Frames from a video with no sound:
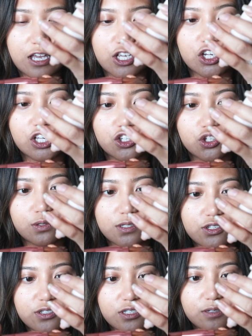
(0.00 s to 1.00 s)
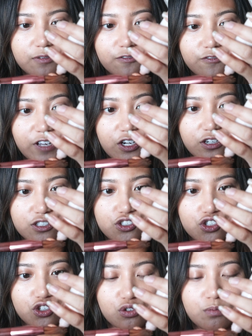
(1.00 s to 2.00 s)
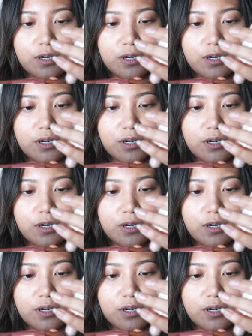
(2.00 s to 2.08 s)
You can use your fingers too,